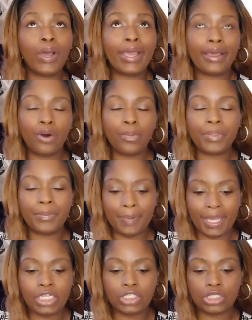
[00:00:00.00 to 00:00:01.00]
help the
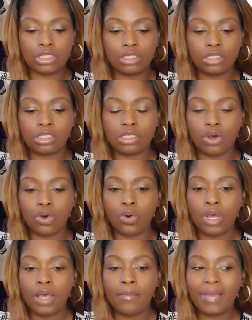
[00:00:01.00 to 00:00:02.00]
patient. So
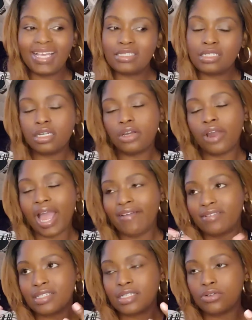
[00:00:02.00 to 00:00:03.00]
myasthenia
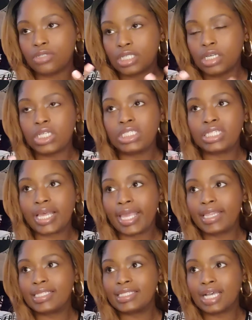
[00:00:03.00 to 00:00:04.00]
gravis, sickle cell is like
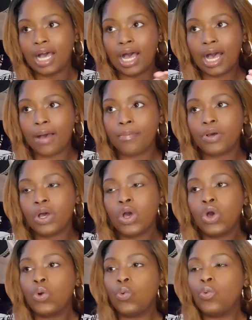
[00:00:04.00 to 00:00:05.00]
at the top,
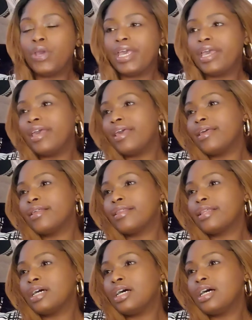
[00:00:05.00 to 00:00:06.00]
with
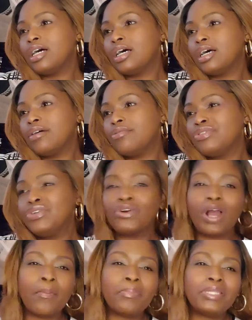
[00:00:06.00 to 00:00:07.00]

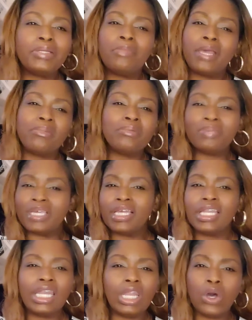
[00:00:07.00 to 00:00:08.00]
neuropathy maybe
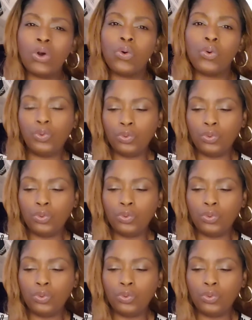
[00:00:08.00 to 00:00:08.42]
being low